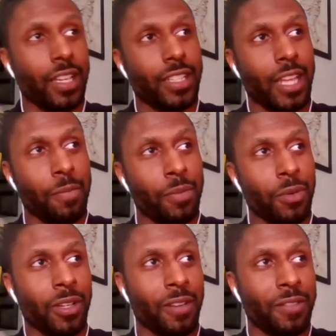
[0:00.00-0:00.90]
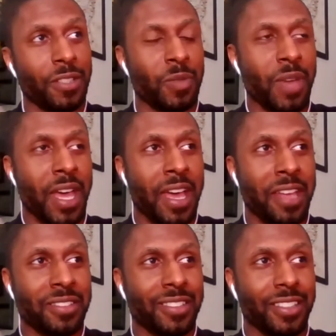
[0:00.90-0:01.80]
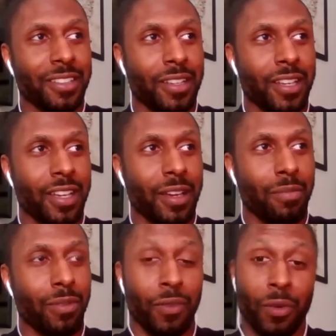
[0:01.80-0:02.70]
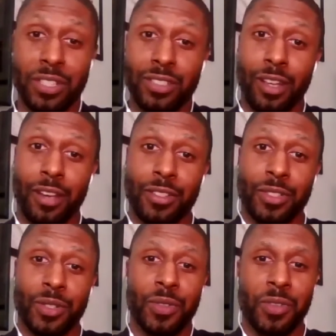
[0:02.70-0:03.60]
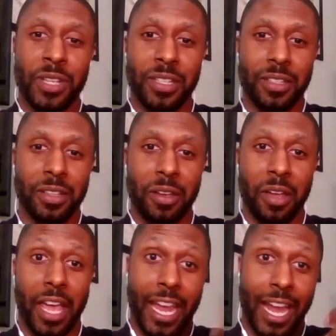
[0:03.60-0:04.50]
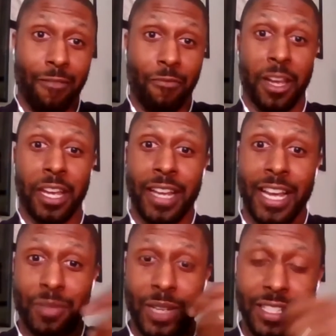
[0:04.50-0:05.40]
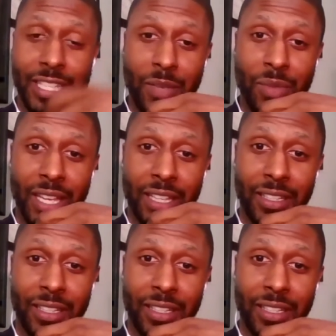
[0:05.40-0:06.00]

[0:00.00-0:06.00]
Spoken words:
They pull off his mask before he starts to greet, and I recognize my teammate.